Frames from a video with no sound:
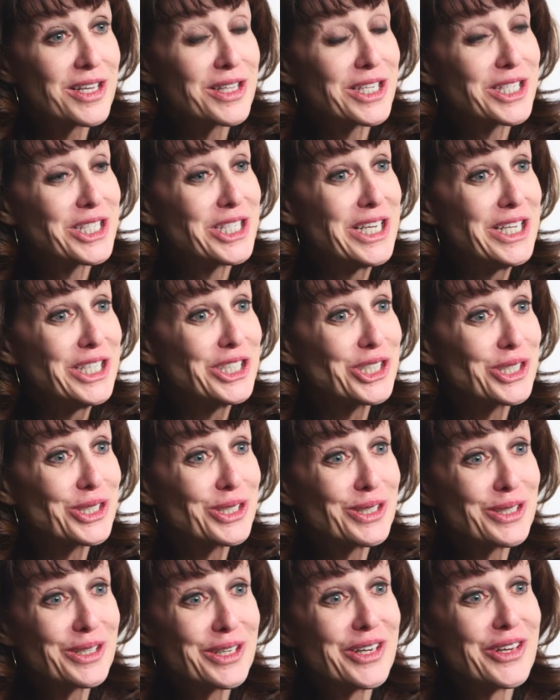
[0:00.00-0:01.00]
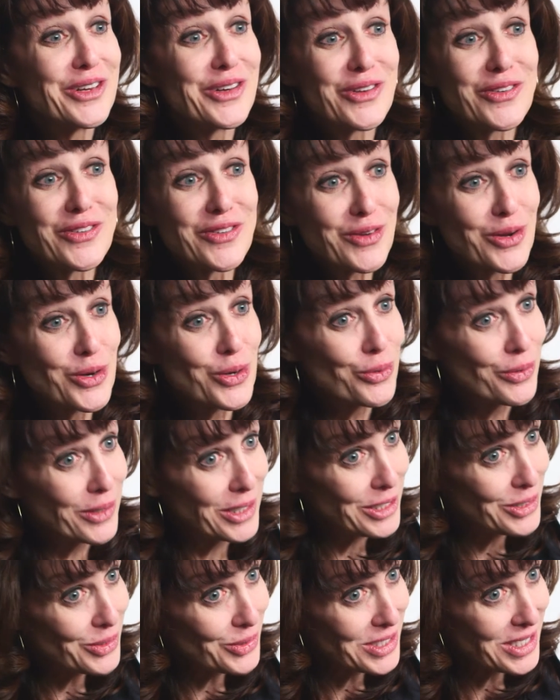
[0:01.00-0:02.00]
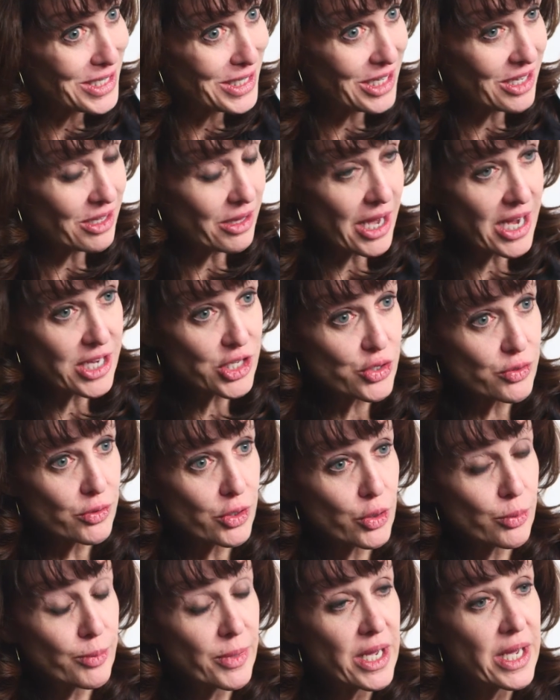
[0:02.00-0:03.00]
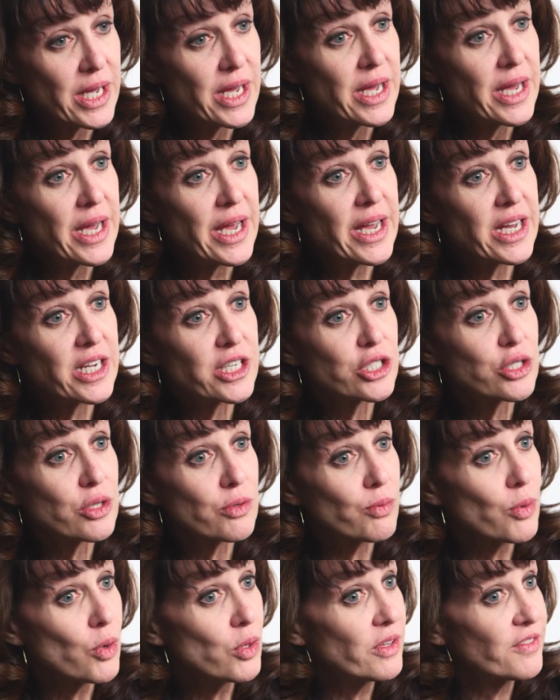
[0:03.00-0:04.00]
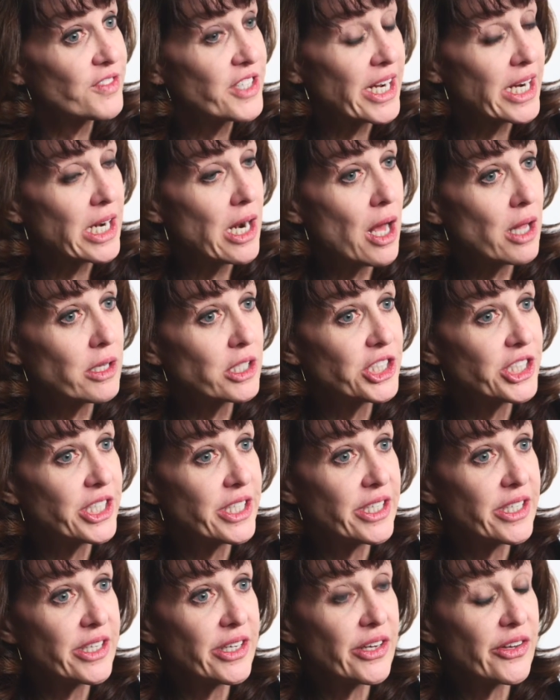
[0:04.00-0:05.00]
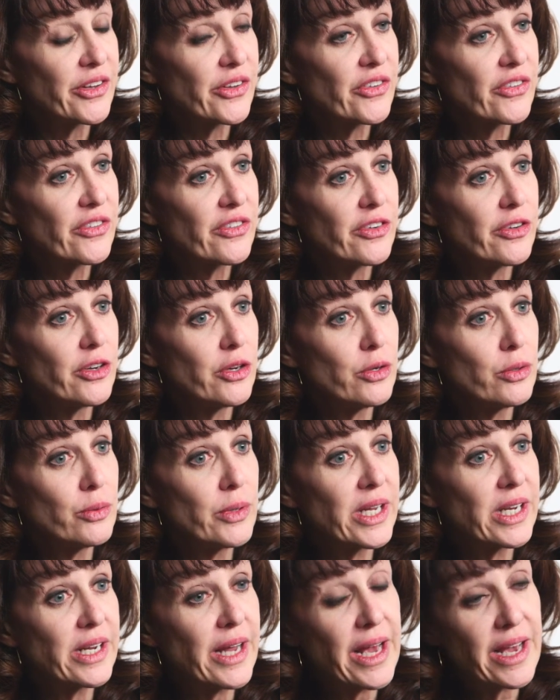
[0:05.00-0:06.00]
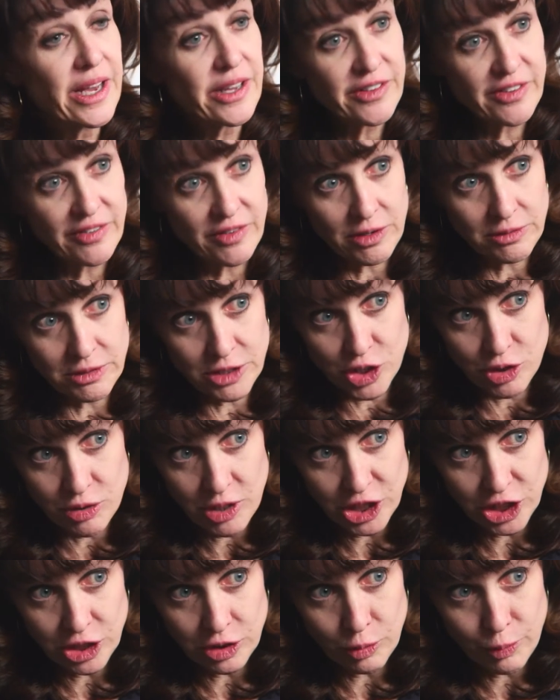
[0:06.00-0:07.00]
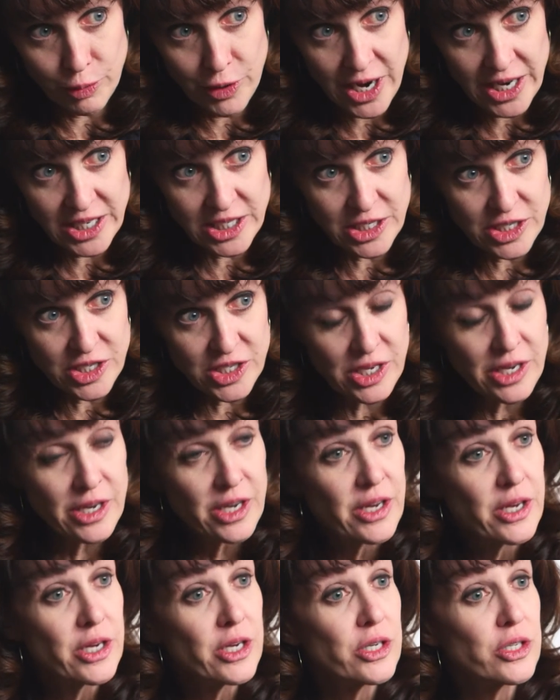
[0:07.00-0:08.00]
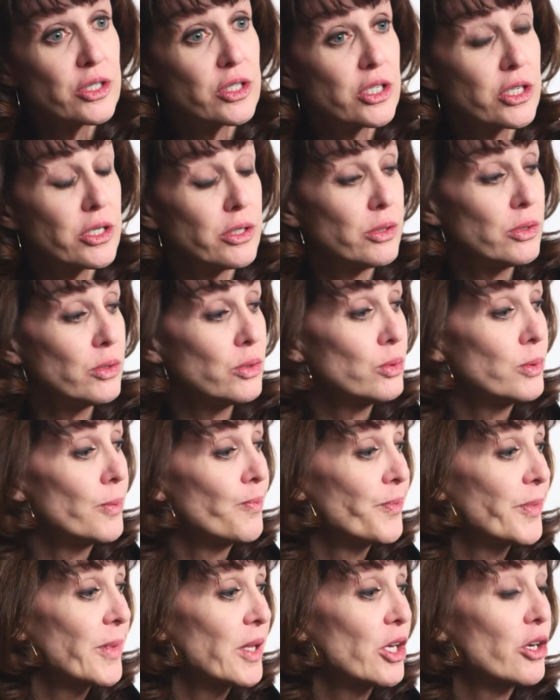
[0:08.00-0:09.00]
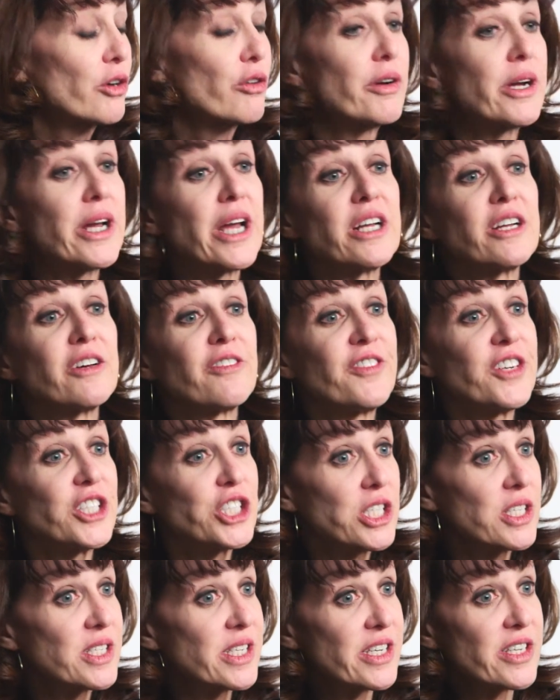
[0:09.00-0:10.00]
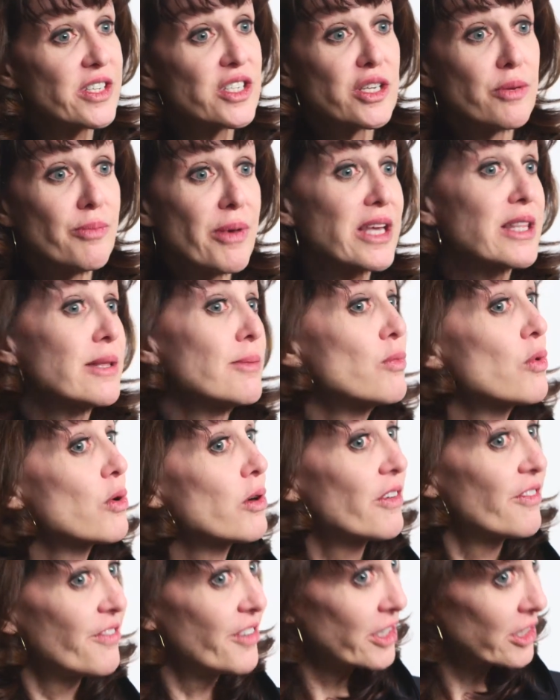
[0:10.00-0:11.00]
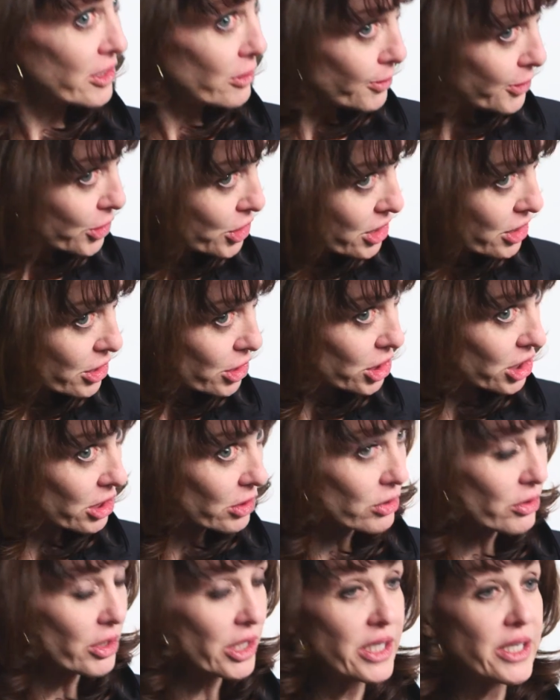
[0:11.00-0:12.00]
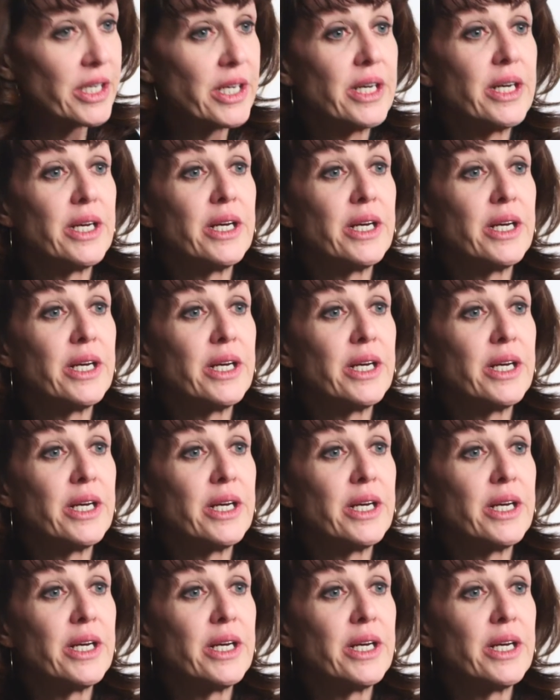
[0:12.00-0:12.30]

The teacher is critical to the classroom, and the role of technology is to enhance their instructional practice, to create efficiencies, to make them more available to the children.